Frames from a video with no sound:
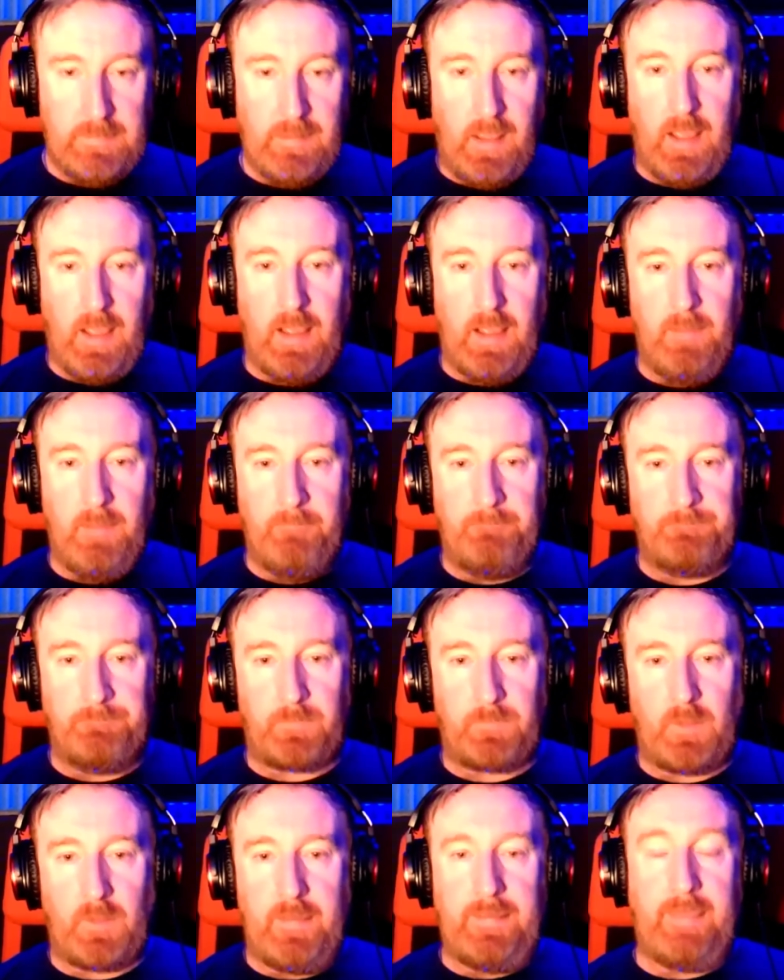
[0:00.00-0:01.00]
I
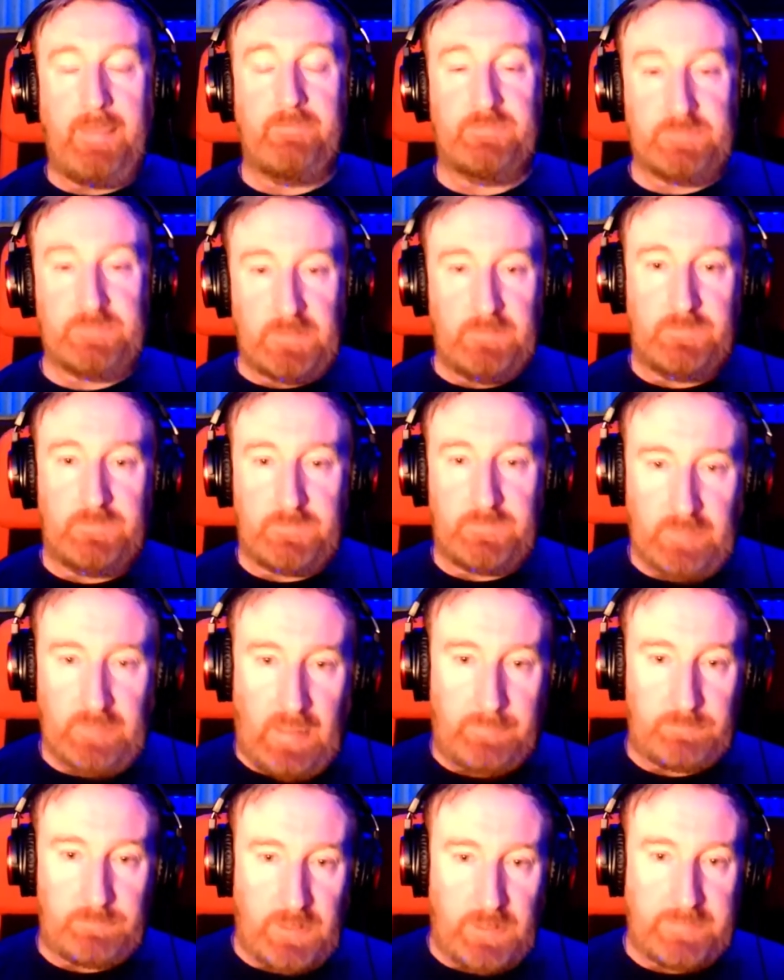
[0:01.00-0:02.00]
have since
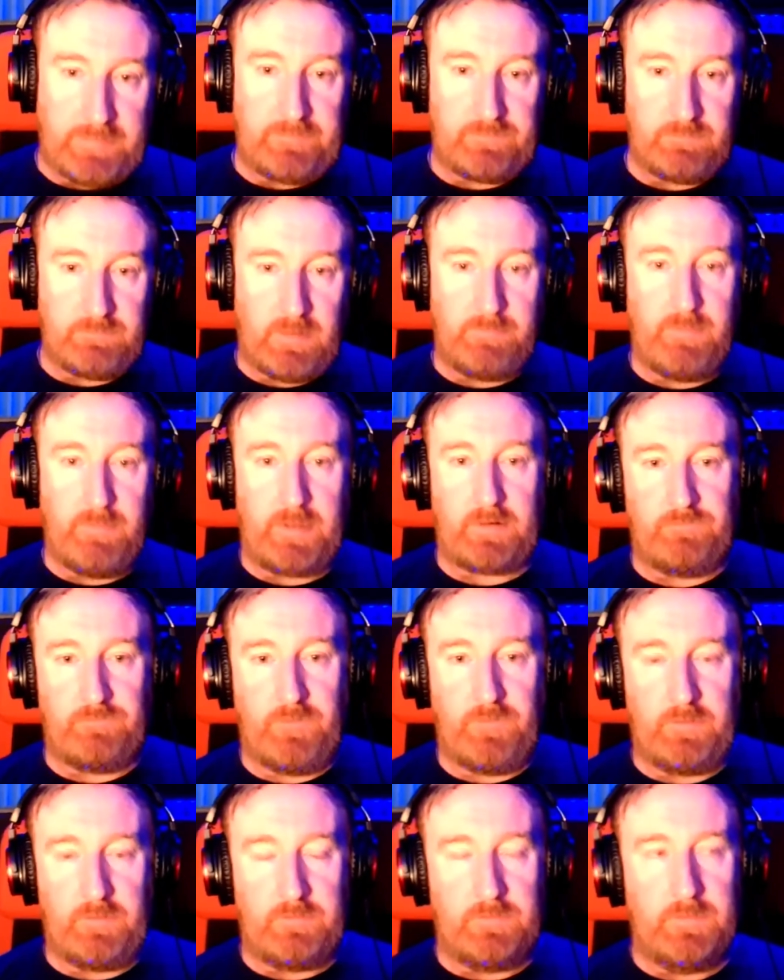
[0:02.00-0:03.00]
upgraded for my
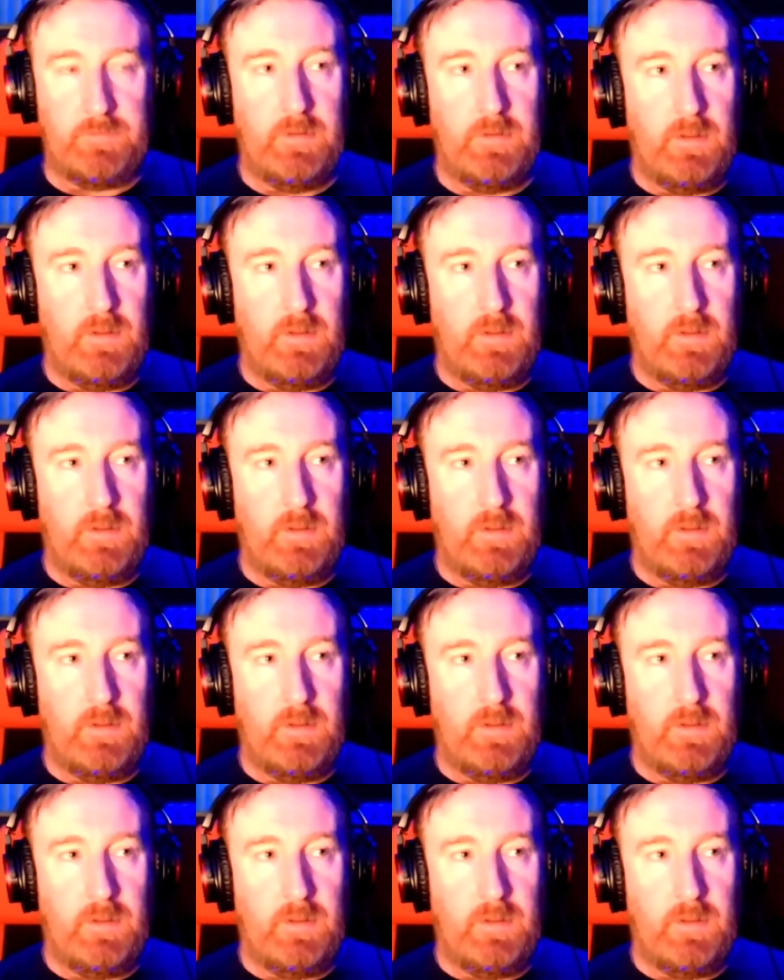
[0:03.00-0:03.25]
microphone,